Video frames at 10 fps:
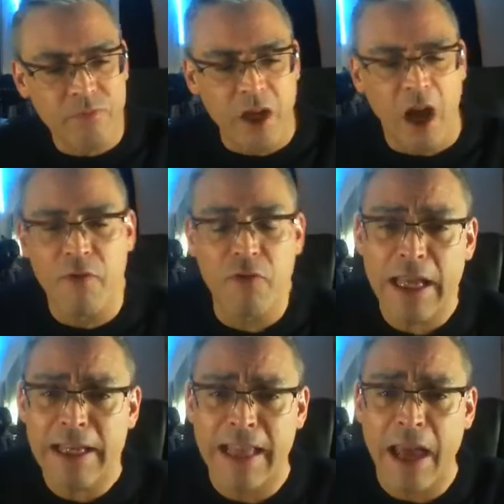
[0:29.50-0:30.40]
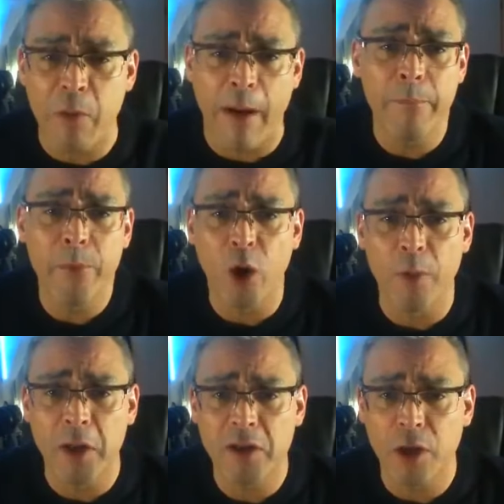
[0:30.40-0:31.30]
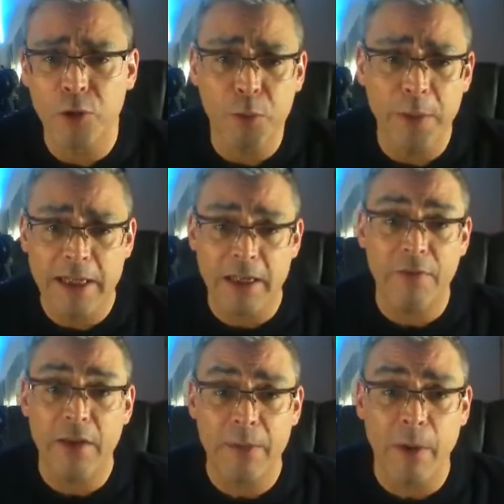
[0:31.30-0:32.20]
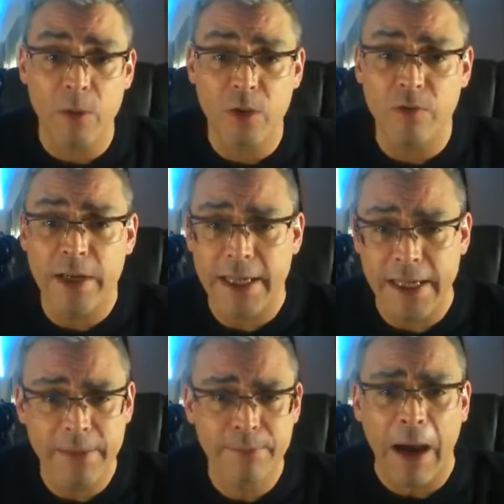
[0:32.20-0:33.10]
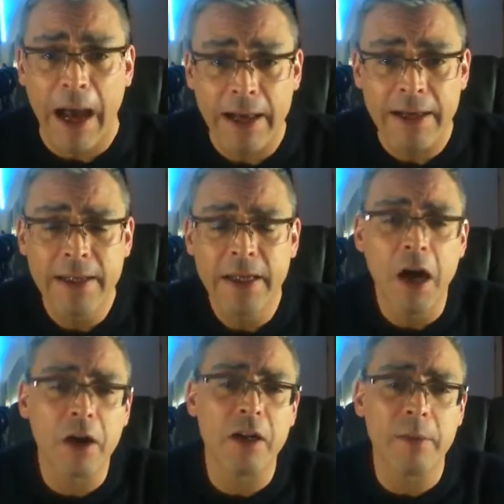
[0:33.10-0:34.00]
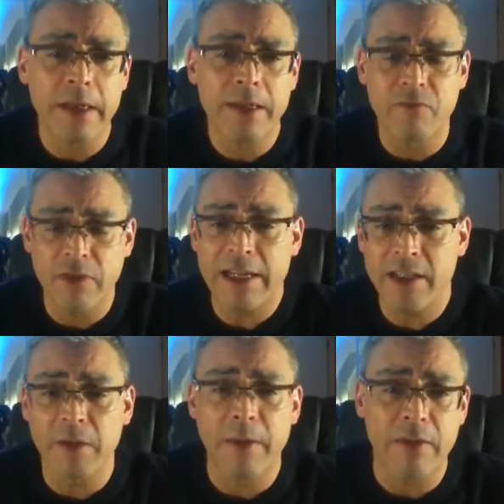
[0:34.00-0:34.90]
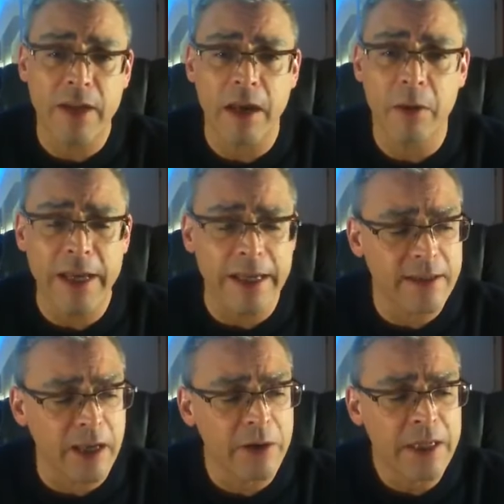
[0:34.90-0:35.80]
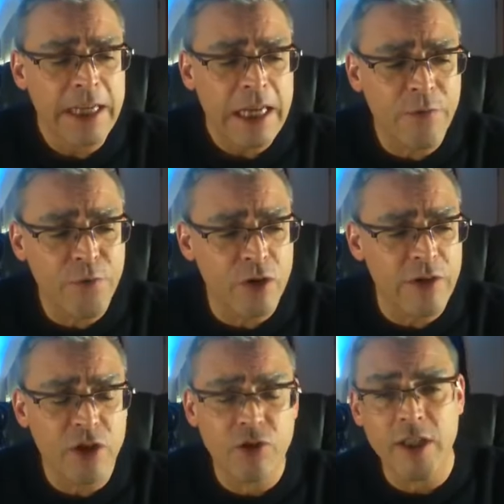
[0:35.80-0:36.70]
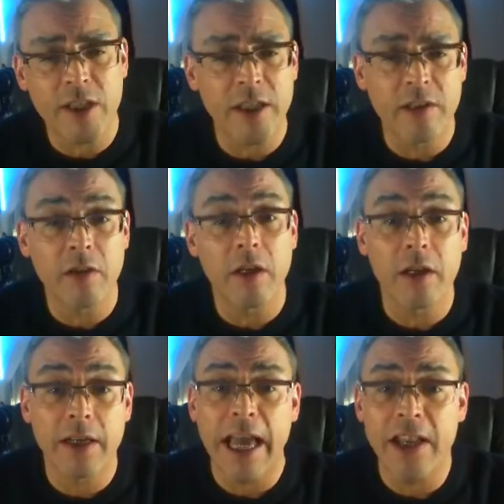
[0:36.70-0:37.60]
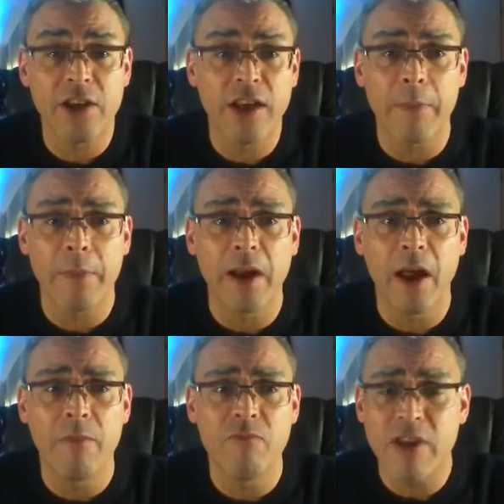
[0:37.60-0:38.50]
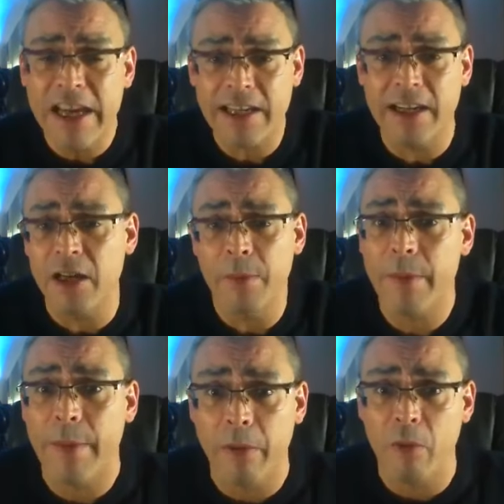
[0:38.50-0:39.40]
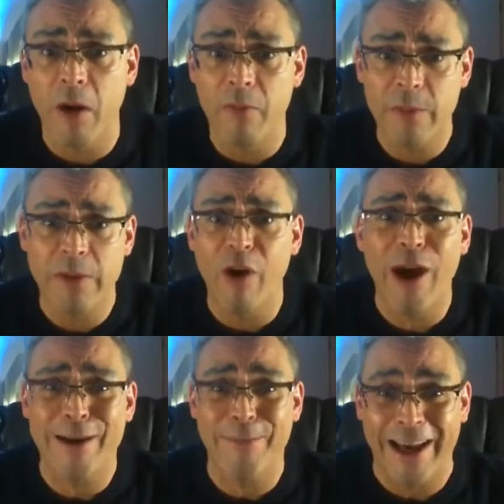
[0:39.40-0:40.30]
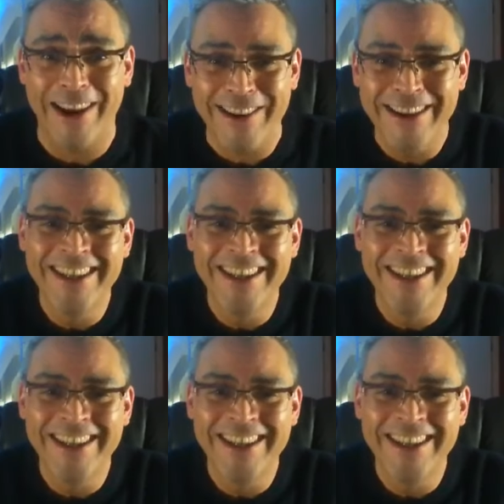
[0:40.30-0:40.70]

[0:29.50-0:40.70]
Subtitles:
I've released that one on my social media if anyone wants to read it, but I'm going to be releasing them every couple of weeks. So if you're interested in catching up and reading a little bit about what I've been writing about,